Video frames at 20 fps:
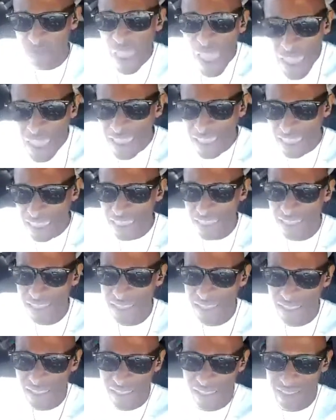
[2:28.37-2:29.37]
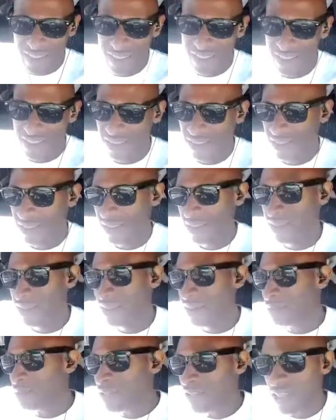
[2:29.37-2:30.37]
fake.
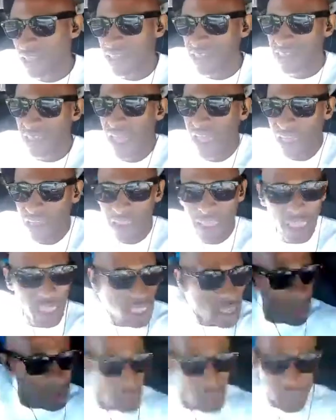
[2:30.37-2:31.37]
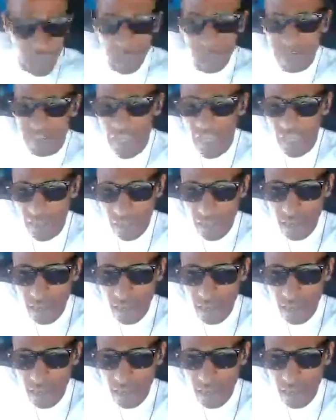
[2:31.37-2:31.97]
Let me tell you something, yeah? Let me tell you something.